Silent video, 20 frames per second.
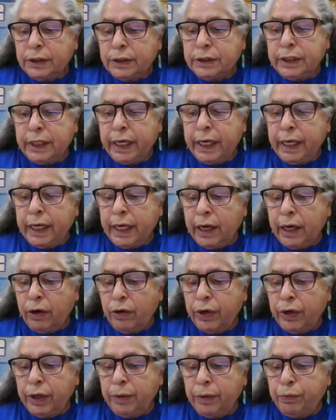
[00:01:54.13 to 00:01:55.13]
say
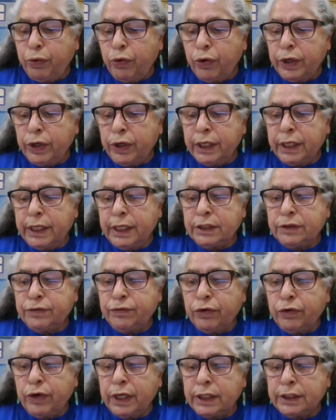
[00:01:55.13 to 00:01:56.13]
how important it
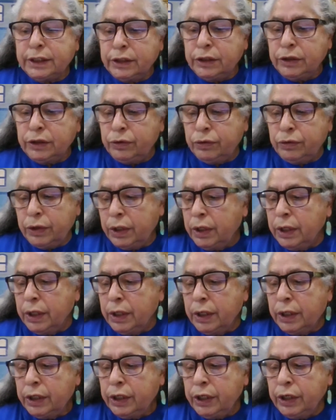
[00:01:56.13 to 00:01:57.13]
is for us
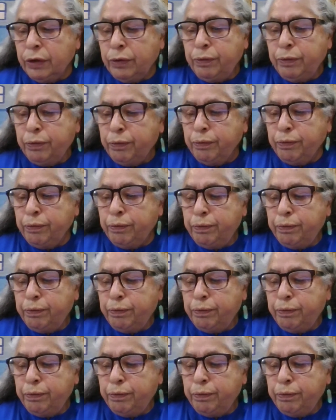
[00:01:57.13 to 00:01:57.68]
to, you know,